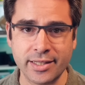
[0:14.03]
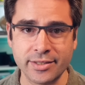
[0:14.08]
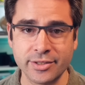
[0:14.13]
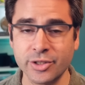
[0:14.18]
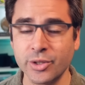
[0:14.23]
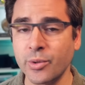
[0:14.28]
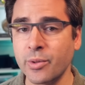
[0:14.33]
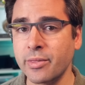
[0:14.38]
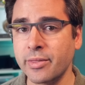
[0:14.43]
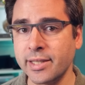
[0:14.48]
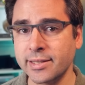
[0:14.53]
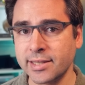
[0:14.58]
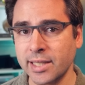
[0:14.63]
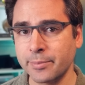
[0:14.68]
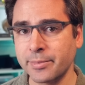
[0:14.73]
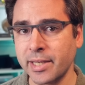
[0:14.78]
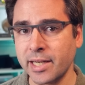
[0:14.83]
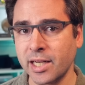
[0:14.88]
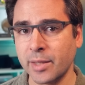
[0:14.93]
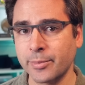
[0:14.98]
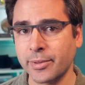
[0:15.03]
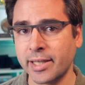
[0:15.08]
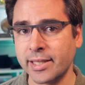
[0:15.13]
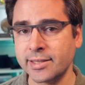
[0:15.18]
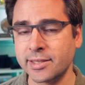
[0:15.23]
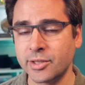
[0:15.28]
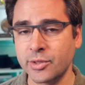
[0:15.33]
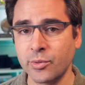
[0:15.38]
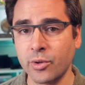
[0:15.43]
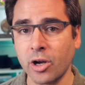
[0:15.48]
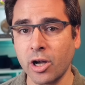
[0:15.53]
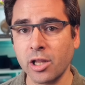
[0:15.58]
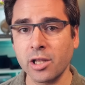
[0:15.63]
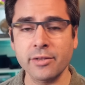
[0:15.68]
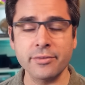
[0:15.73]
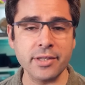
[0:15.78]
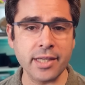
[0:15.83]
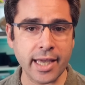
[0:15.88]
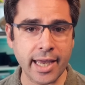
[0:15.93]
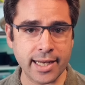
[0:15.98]
So this update applies to all
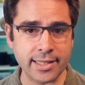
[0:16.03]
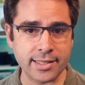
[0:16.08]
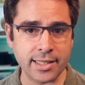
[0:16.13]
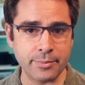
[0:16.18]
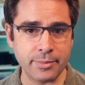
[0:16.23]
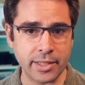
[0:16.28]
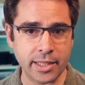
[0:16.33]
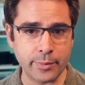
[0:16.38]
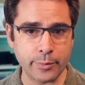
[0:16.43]
of the ATEM Mini